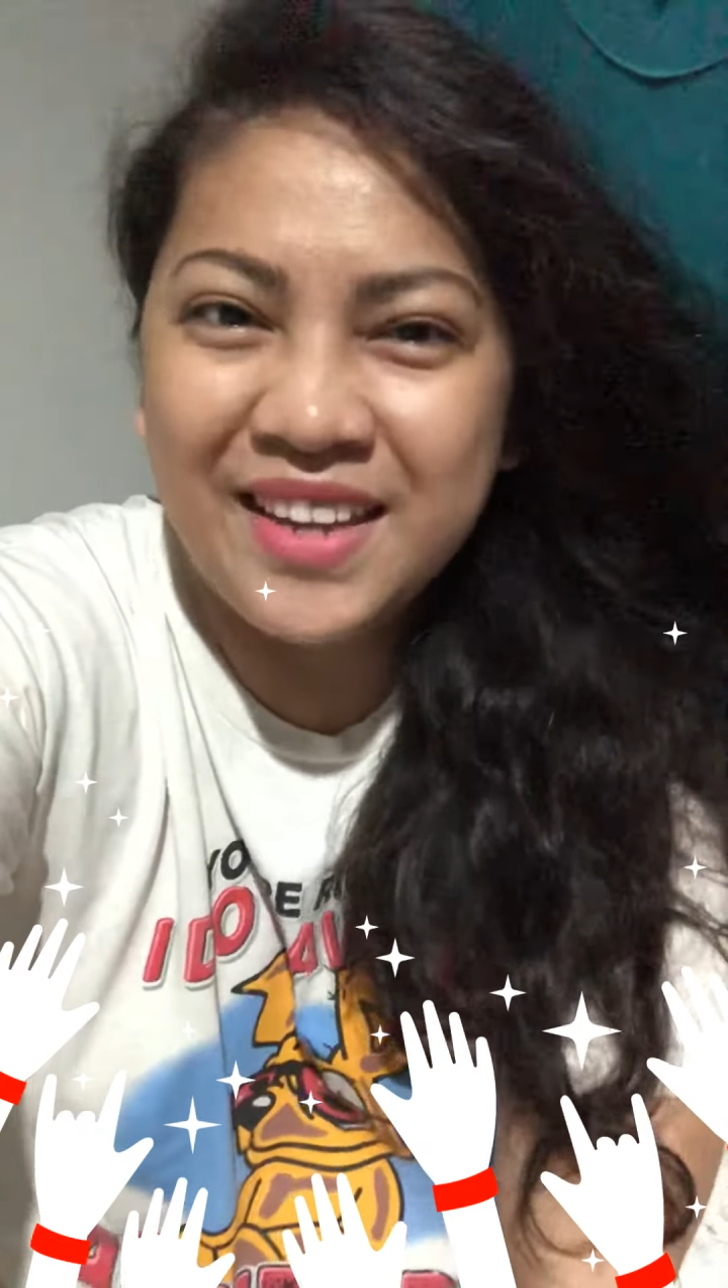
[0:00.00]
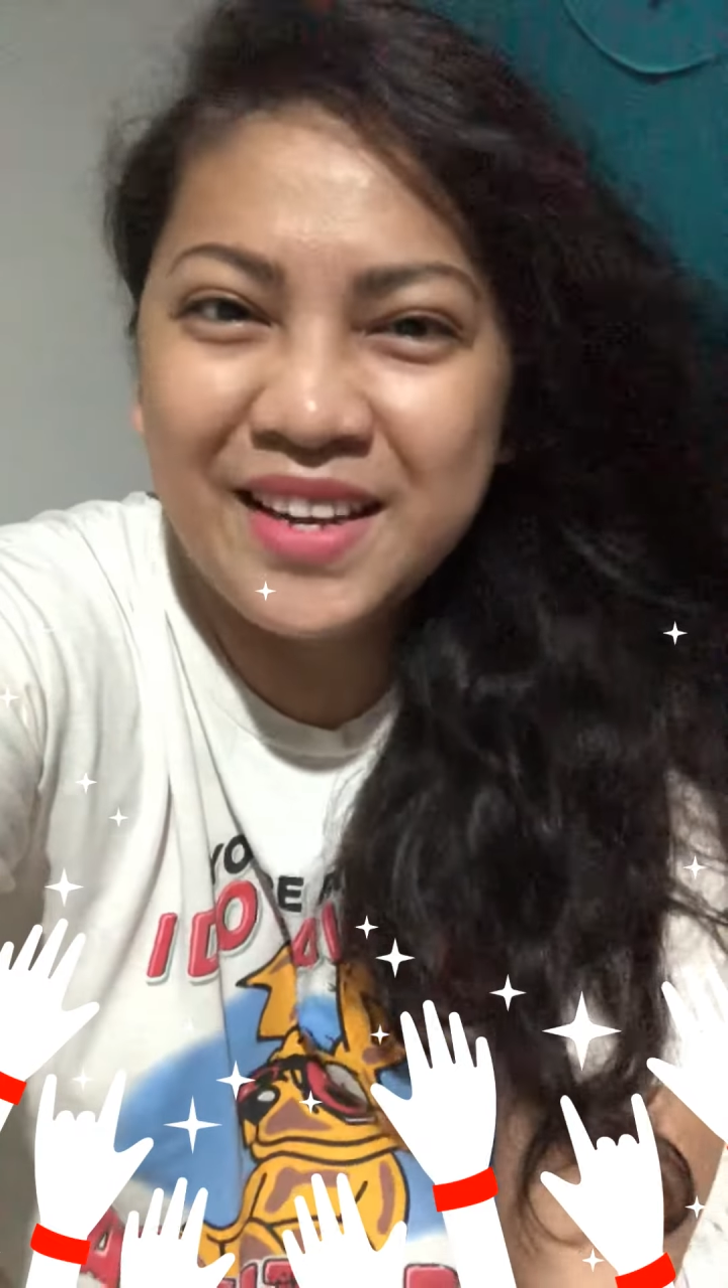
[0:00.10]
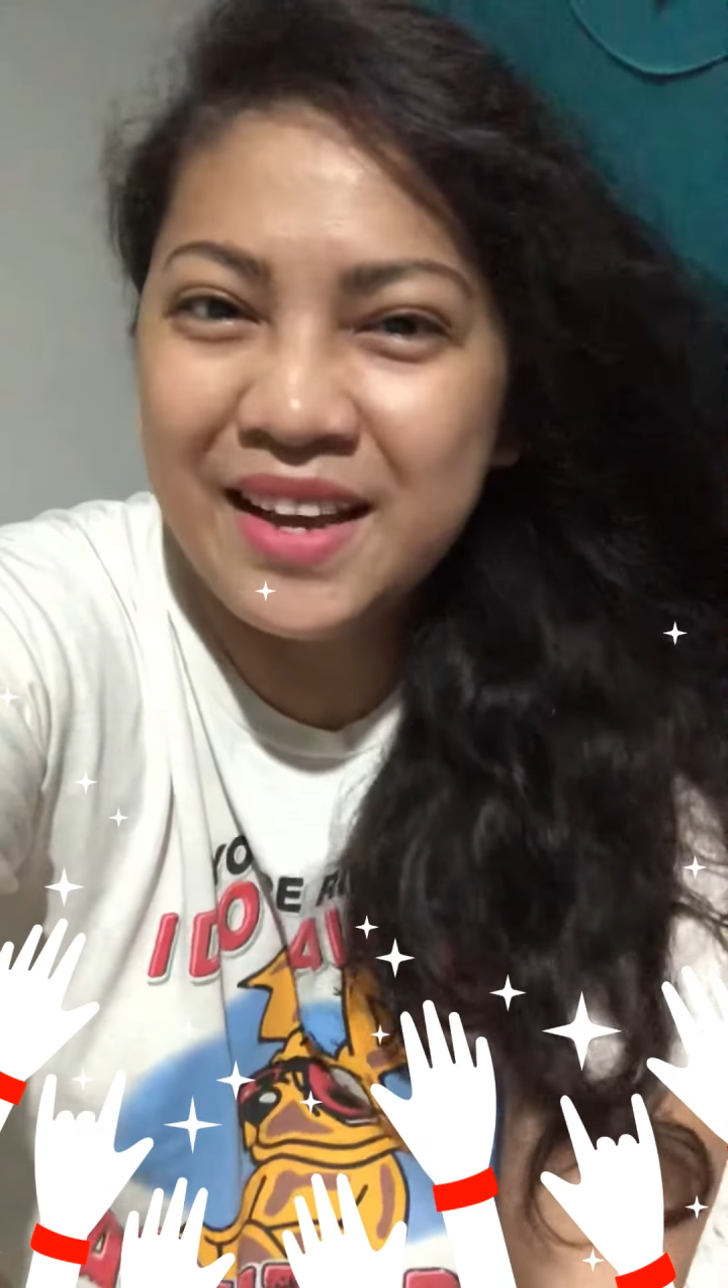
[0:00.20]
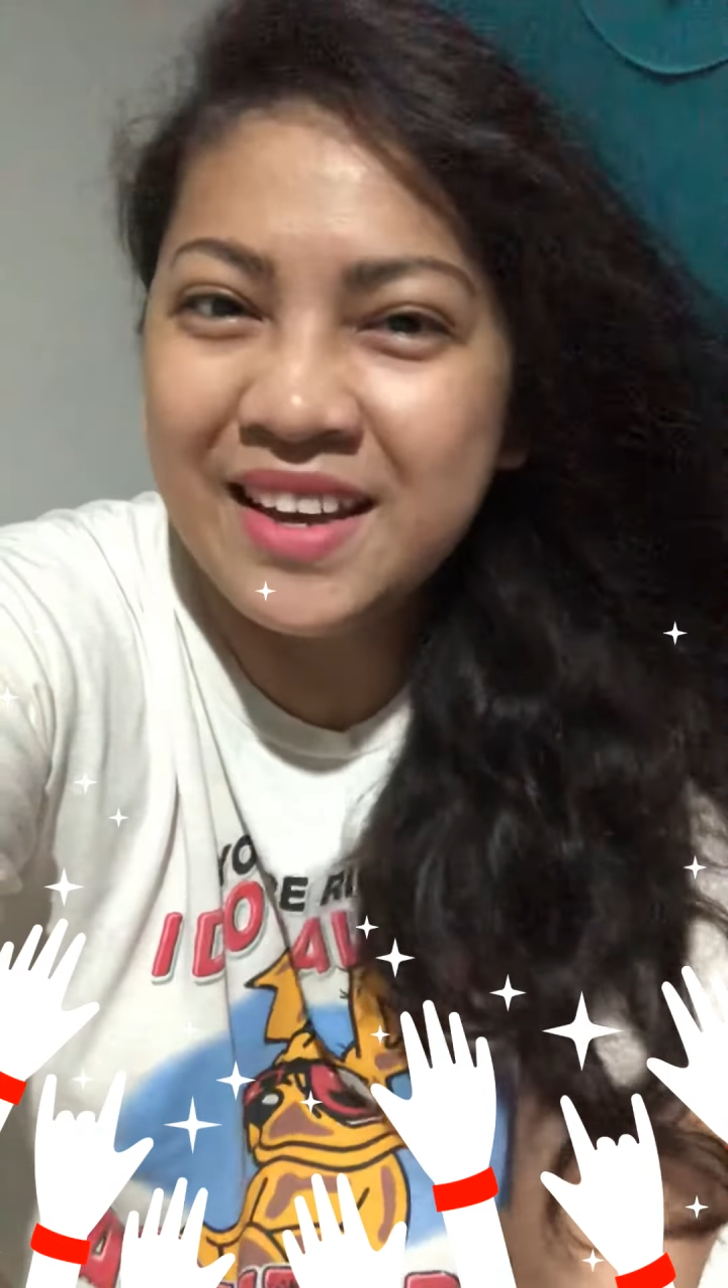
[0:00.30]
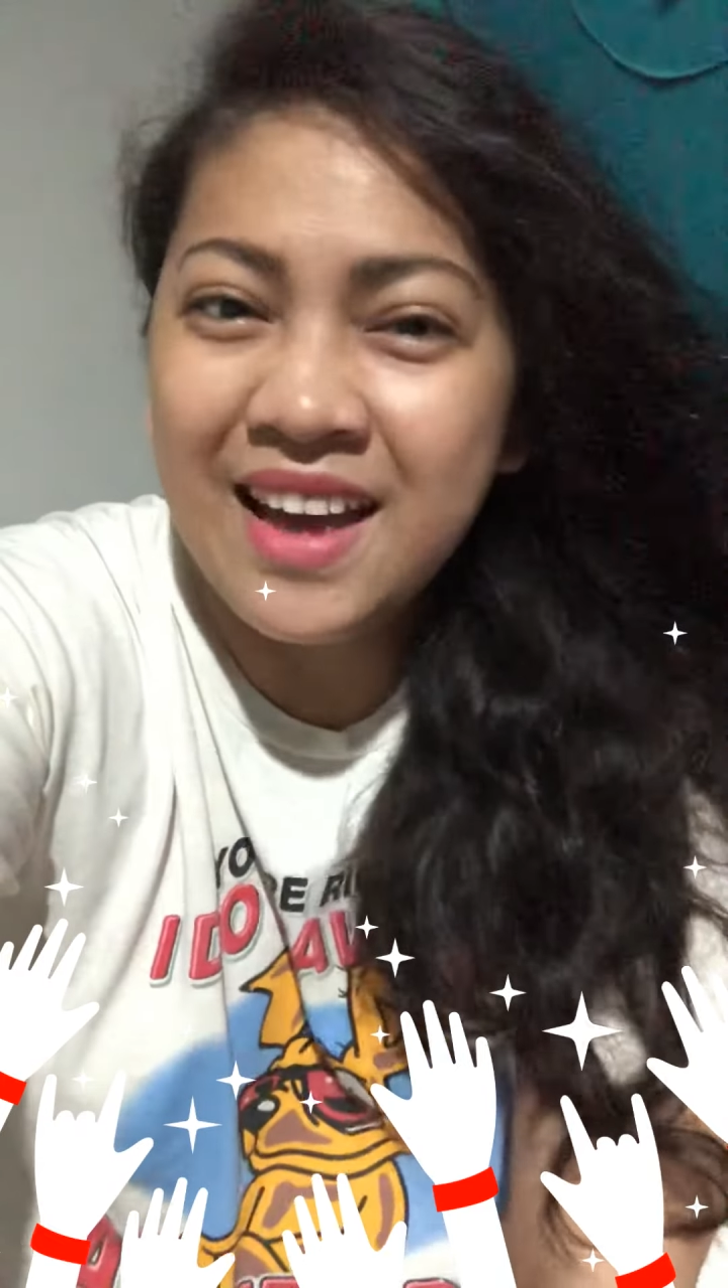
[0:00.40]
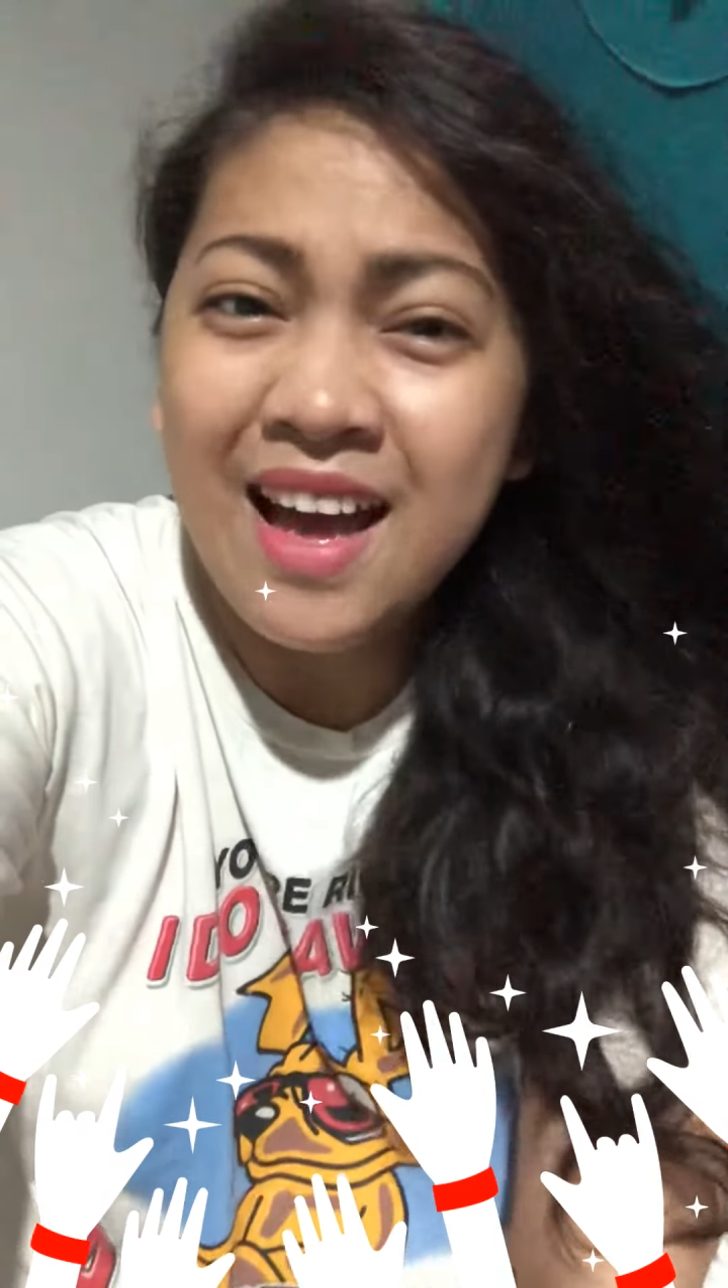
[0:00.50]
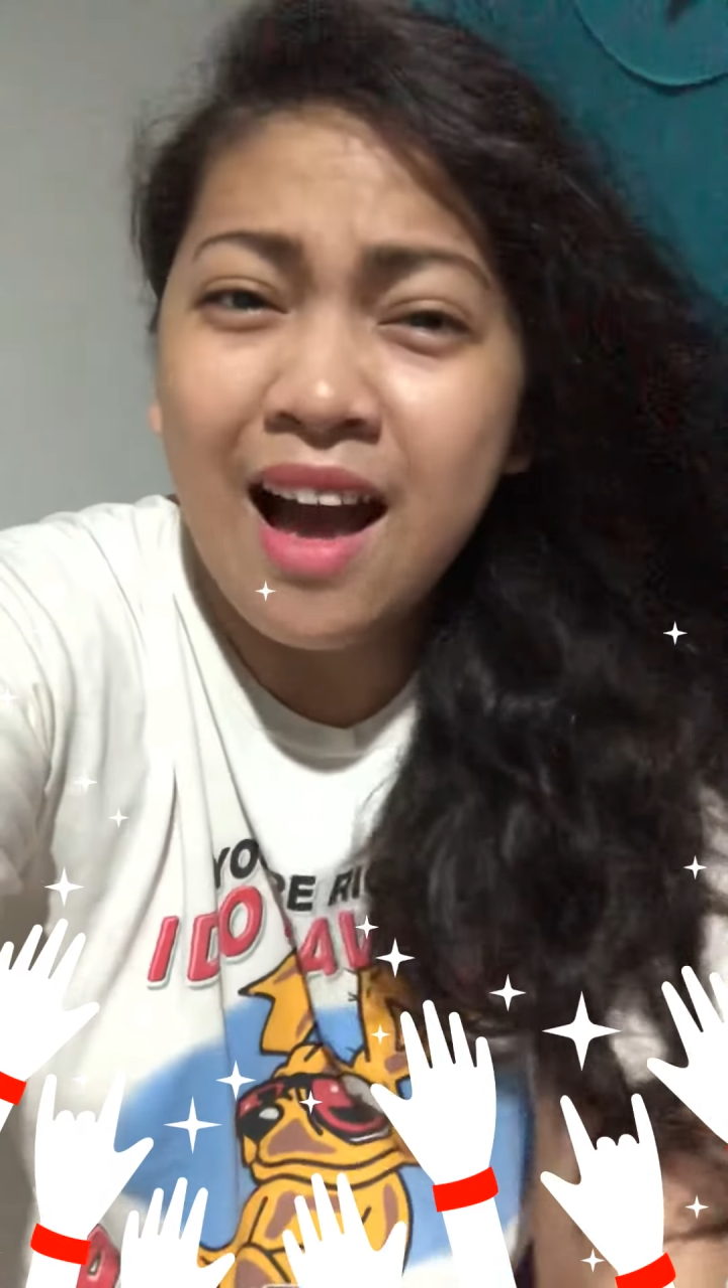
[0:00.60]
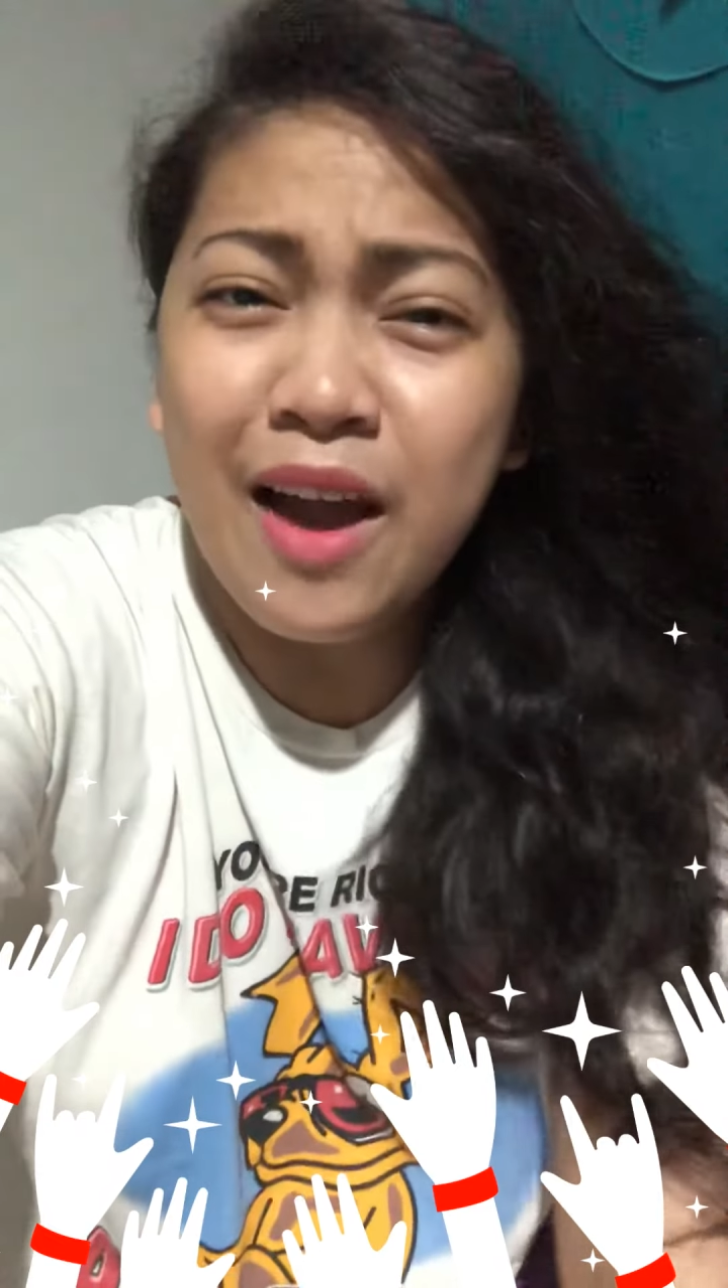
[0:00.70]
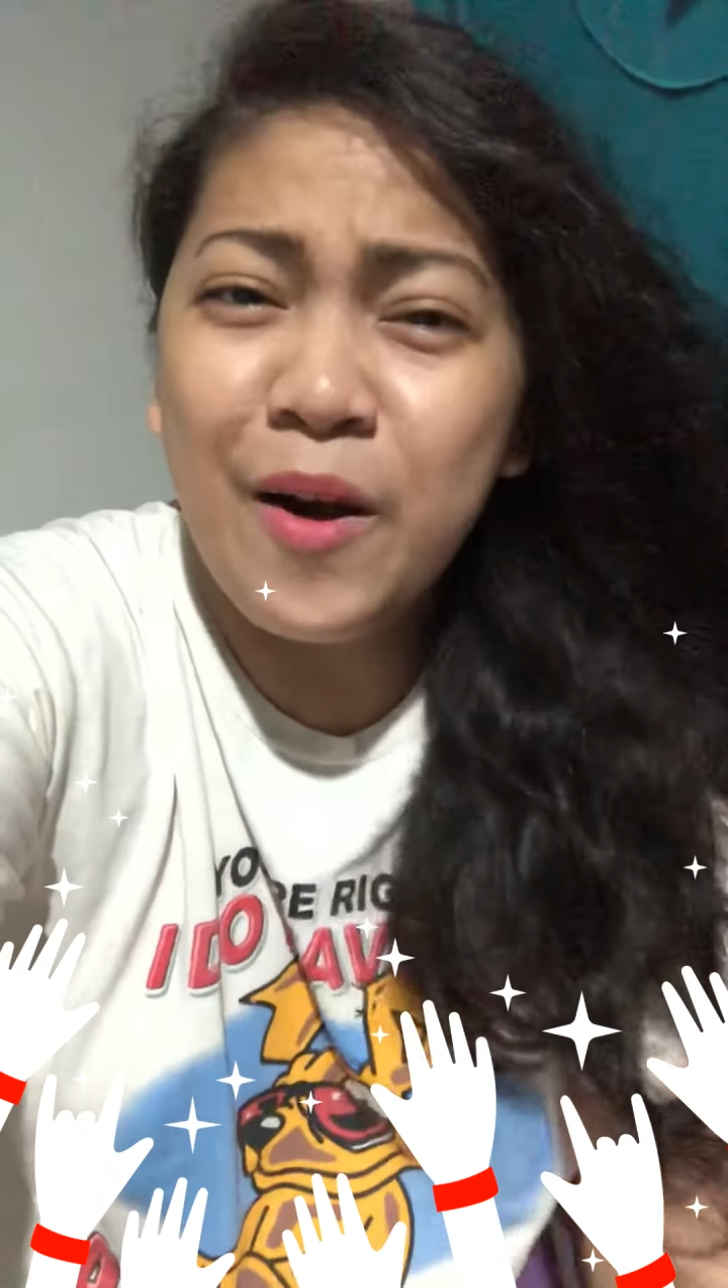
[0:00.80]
and I